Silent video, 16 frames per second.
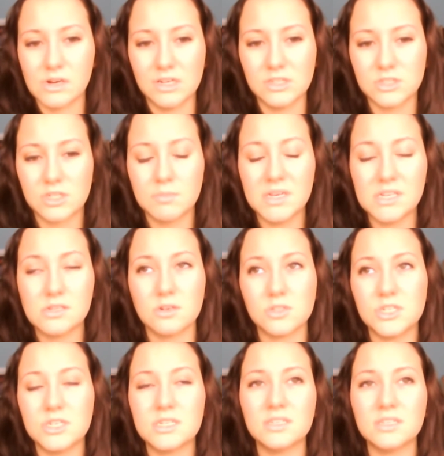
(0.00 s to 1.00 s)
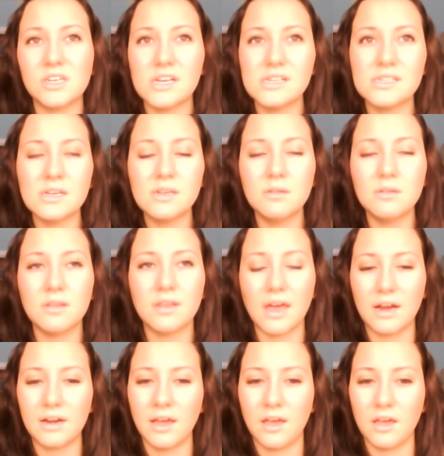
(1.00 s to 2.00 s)
strange to me. So she suggested
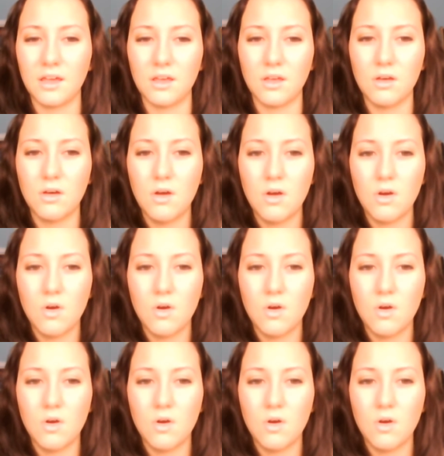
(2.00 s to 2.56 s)
getting